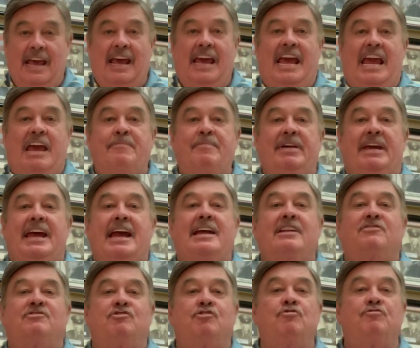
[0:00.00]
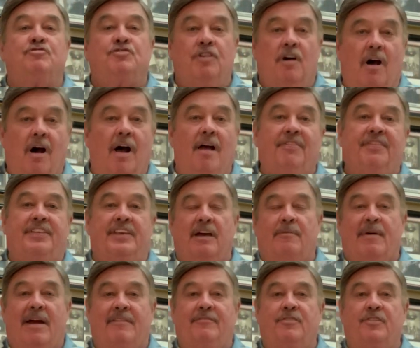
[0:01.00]
He began to taunt
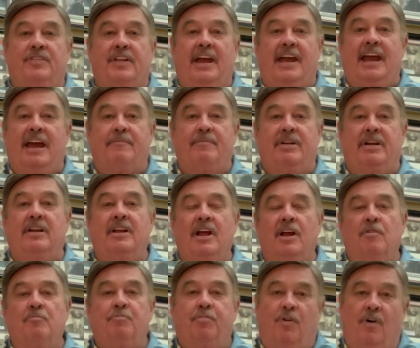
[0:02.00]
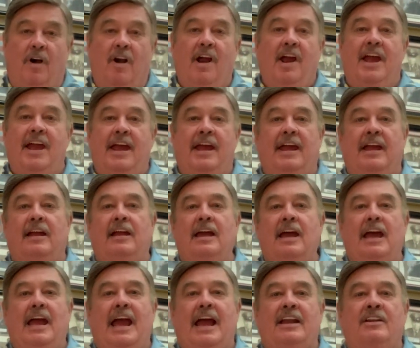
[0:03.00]
them after they had been praying
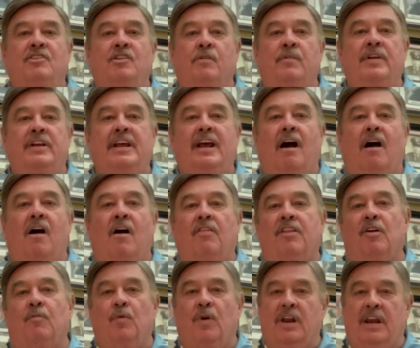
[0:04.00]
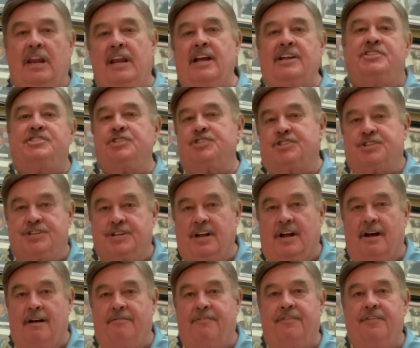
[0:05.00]
and doing the, all the religious
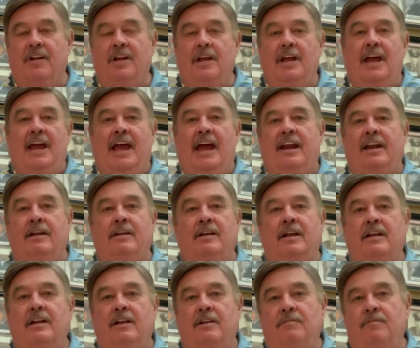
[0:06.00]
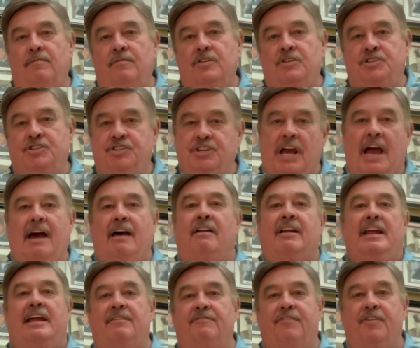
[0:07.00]
stuff and
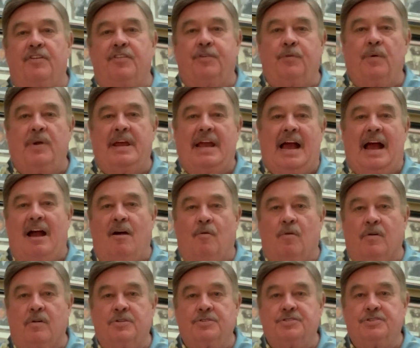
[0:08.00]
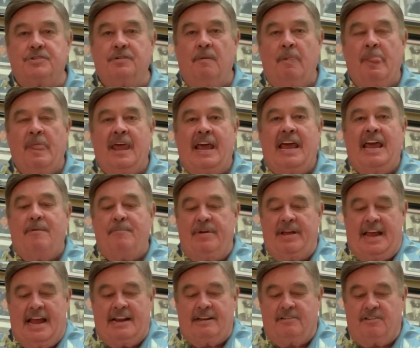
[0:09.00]
shouting for three hours he
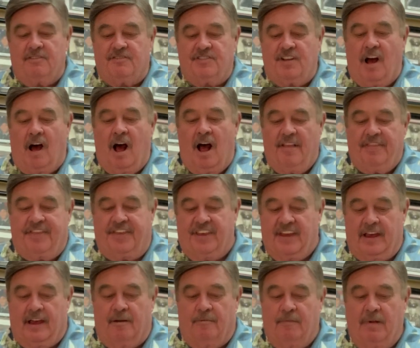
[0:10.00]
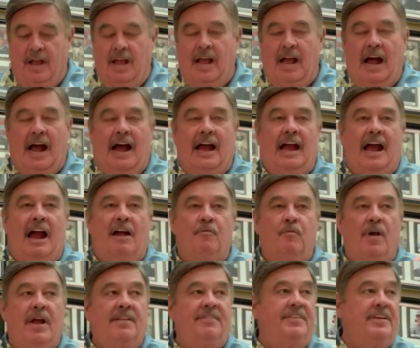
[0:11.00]
began to taunt them. I, I,
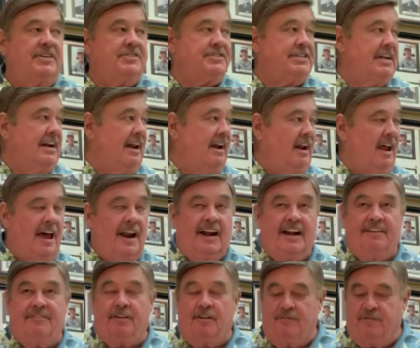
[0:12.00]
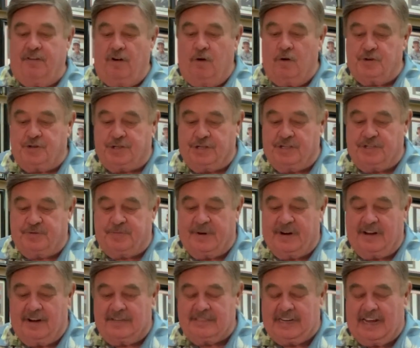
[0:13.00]
read this in a lot of different versions
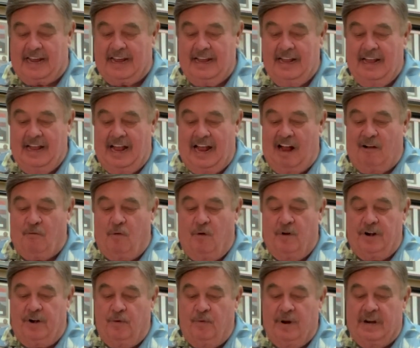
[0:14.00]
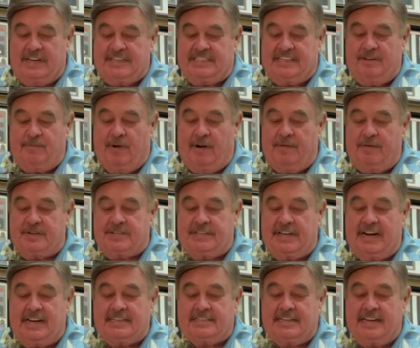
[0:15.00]
because I, I wanted to really see what it
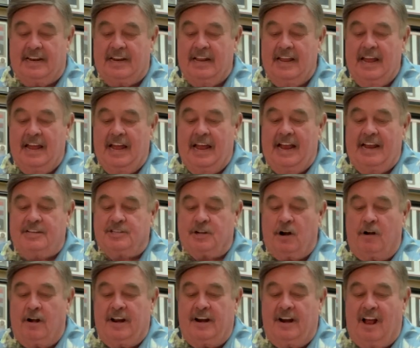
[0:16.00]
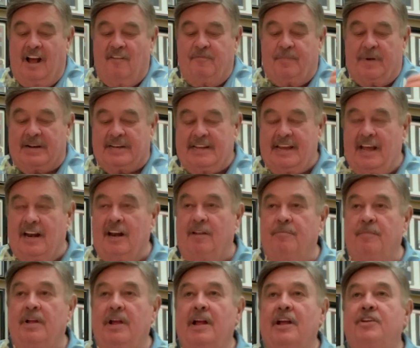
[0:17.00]
said. He said, he started off by
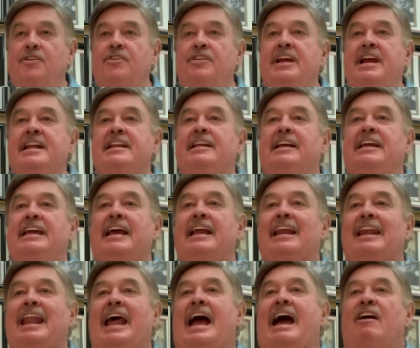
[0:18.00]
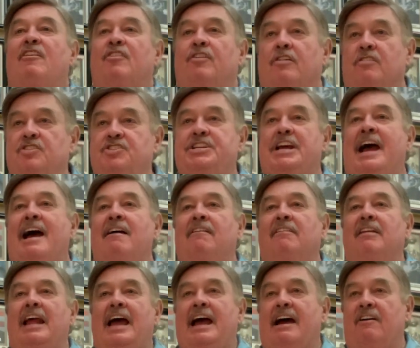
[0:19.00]
telling them, you need to get louder,
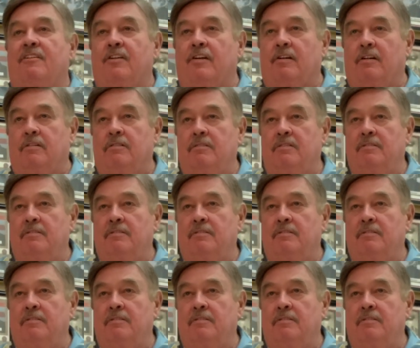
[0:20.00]
shout louder.